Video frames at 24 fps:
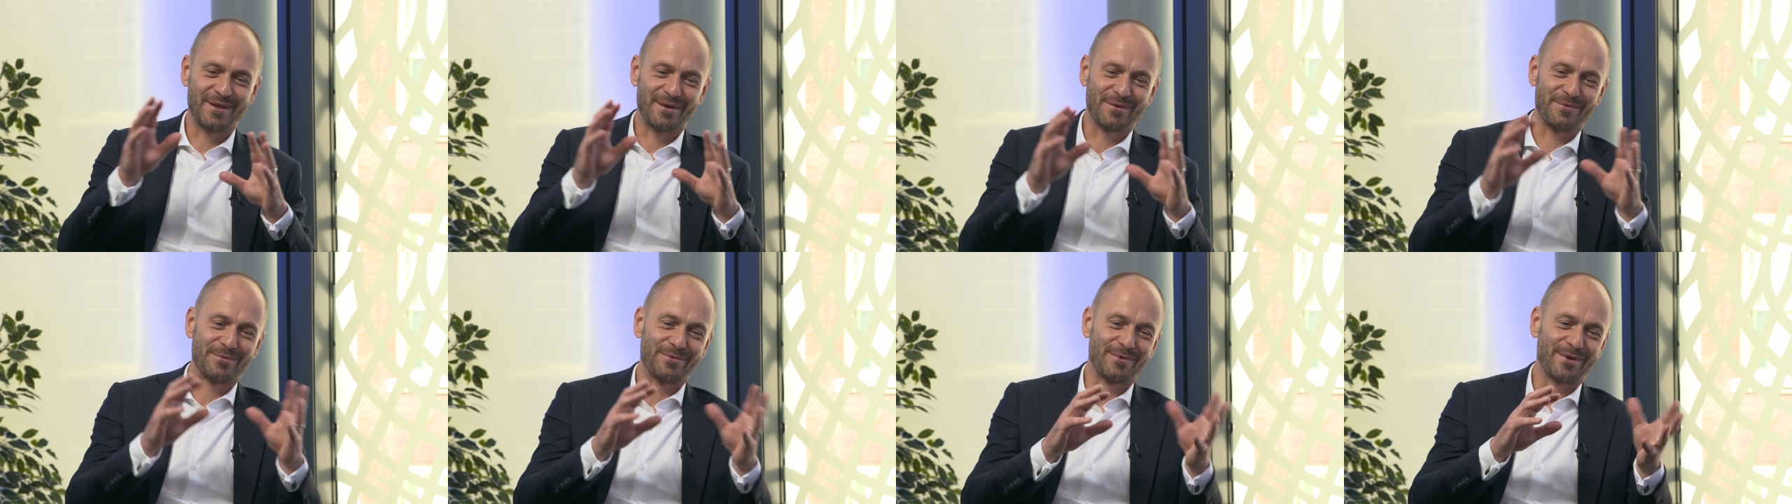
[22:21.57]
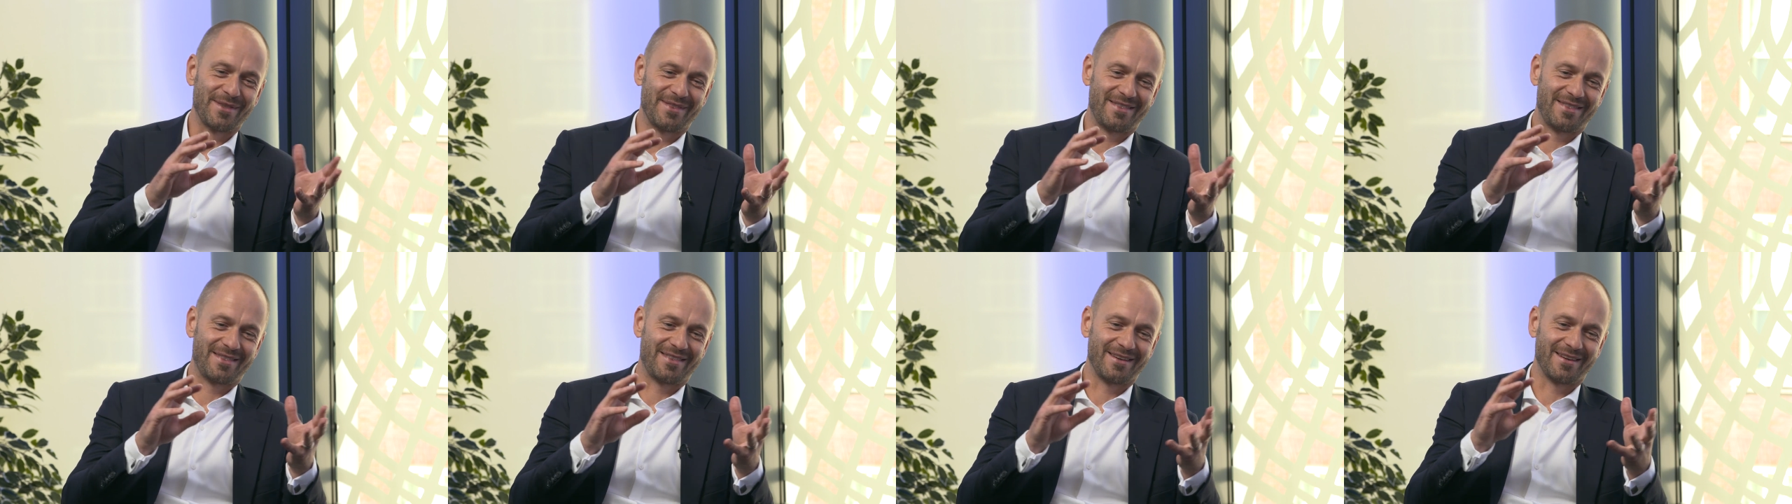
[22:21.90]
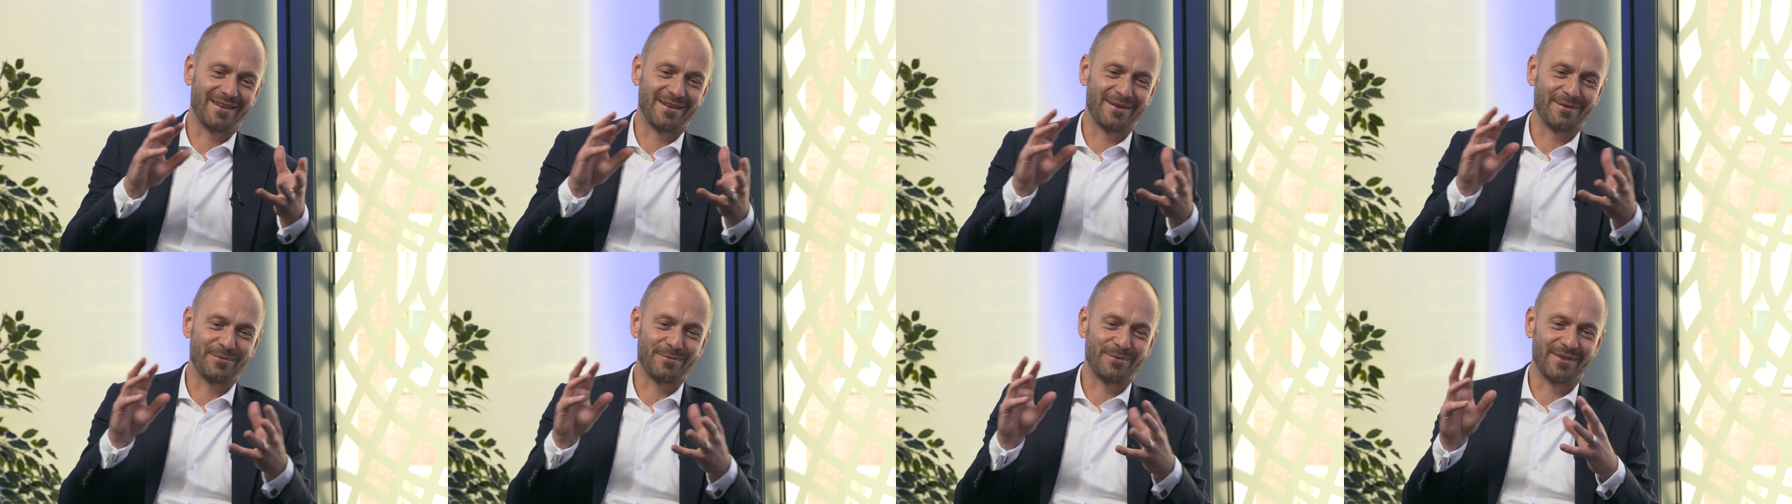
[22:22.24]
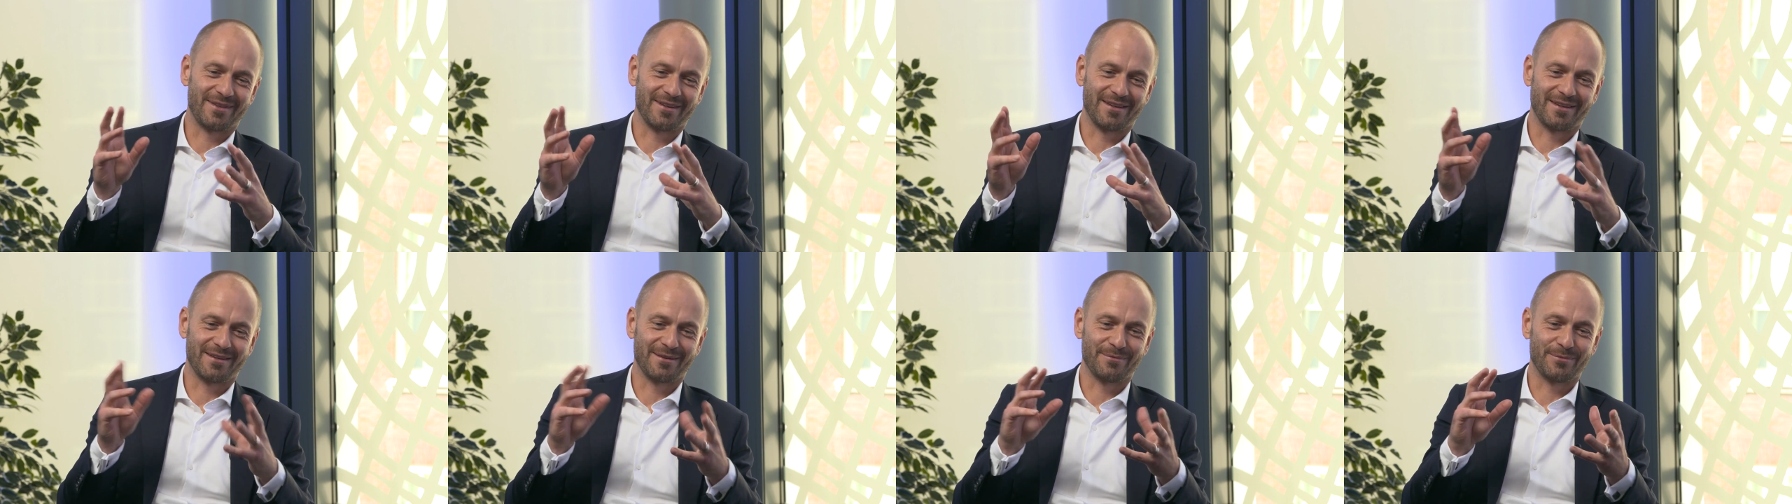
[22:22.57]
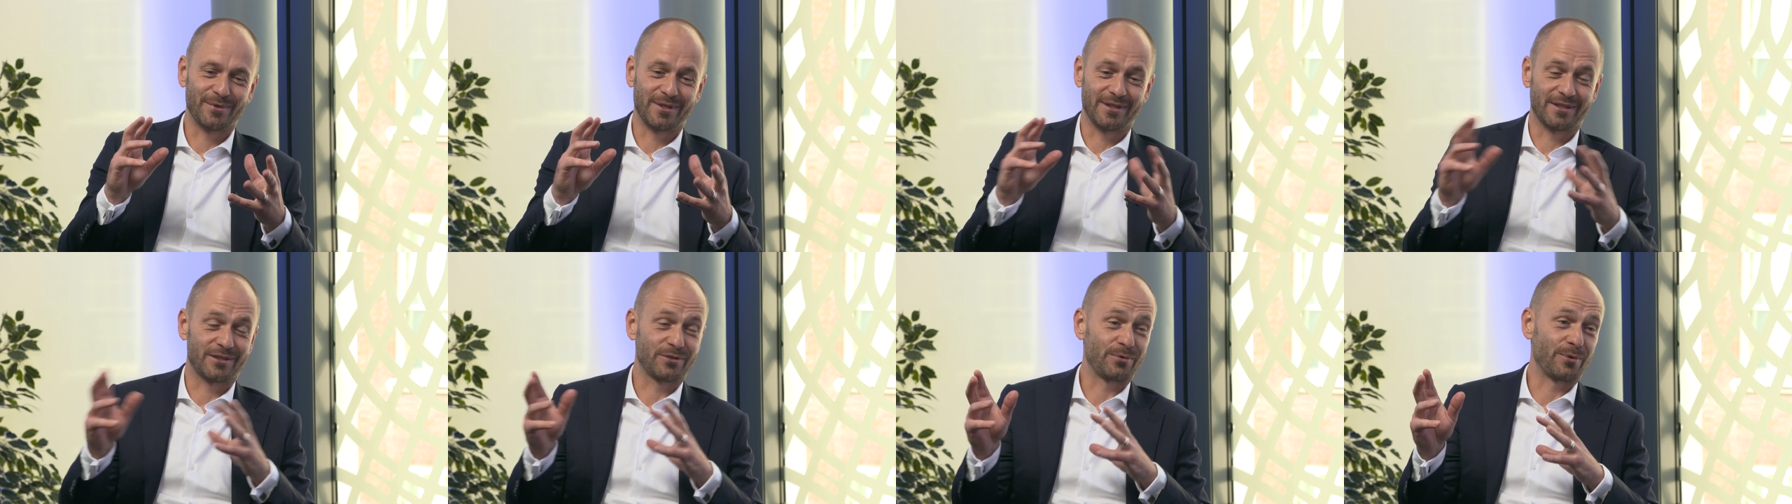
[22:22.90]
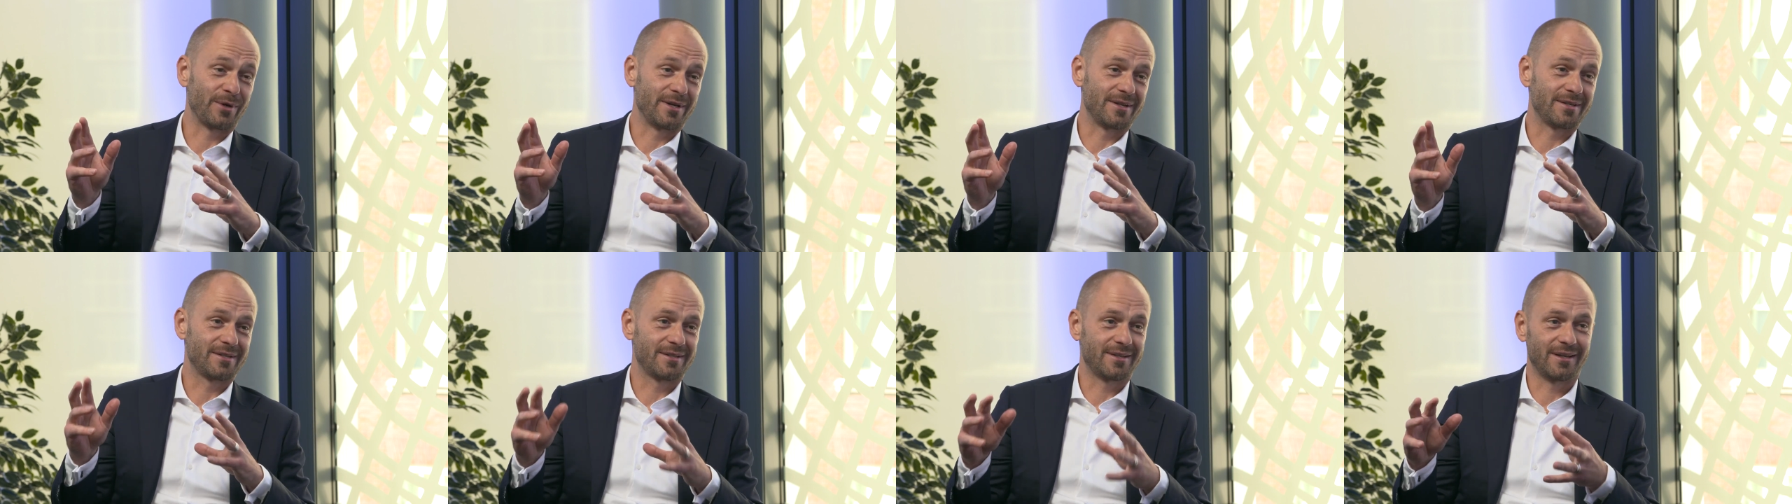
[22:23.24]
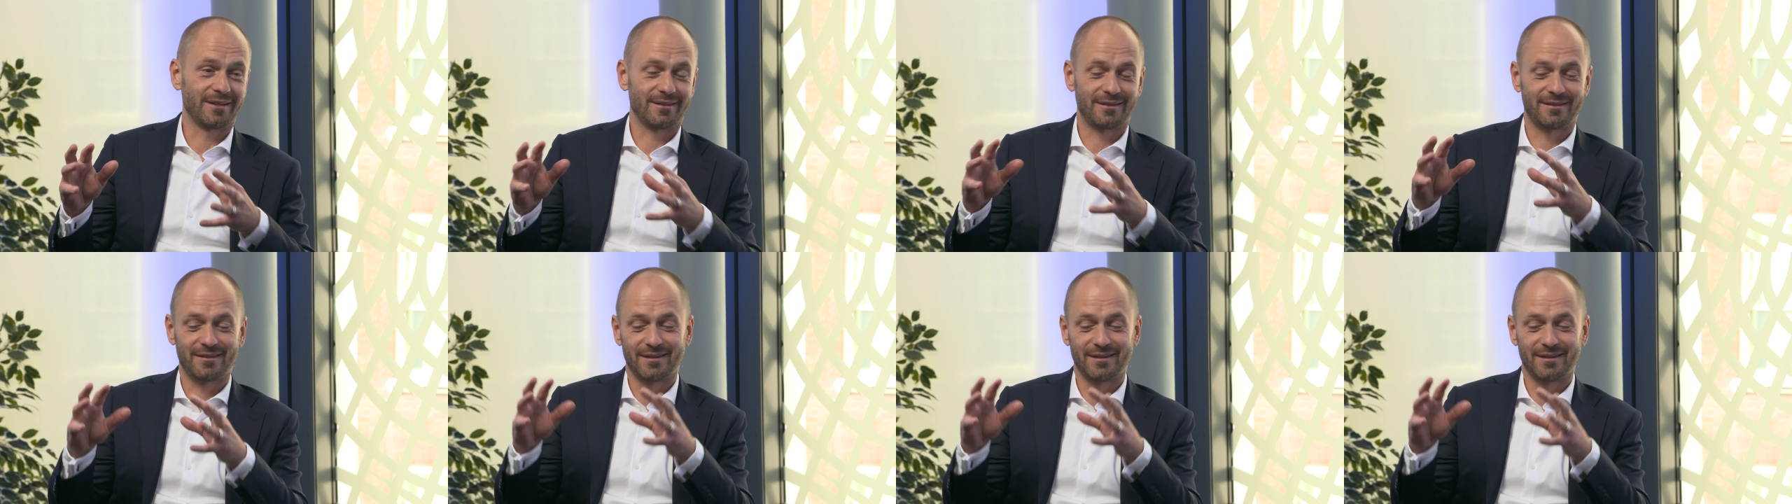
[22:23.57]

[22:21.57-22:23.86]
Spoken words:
with the twist that